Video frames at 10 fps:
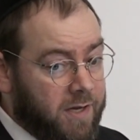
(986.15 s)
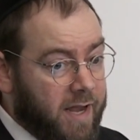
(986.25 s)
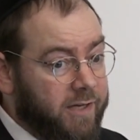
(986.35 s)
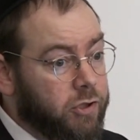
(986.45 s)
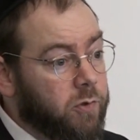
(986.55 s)

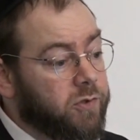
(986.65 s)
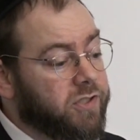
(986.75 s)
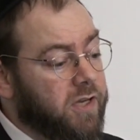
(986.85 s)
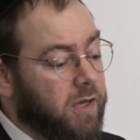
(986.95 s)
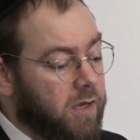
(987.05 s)
and
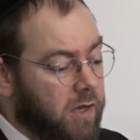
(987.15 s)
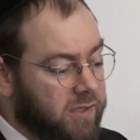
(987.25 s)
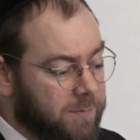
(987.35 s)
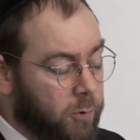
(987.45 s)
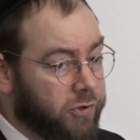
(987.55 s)
shows a
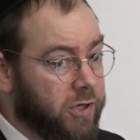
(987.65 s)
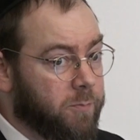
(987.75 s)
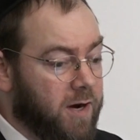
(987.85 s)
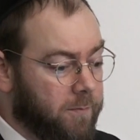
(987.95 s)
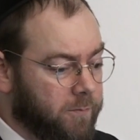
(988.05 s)
disproportionate
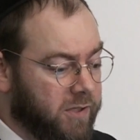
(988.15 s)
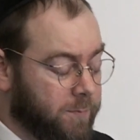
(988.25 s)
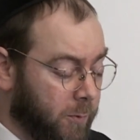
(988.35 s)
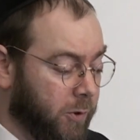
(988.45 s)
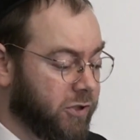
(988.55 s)

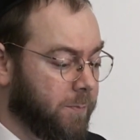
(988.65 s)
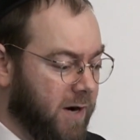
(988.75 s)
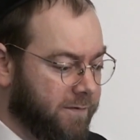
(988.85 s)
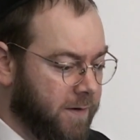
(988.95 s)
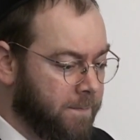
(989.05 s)

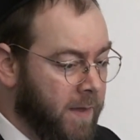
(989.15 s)
profit,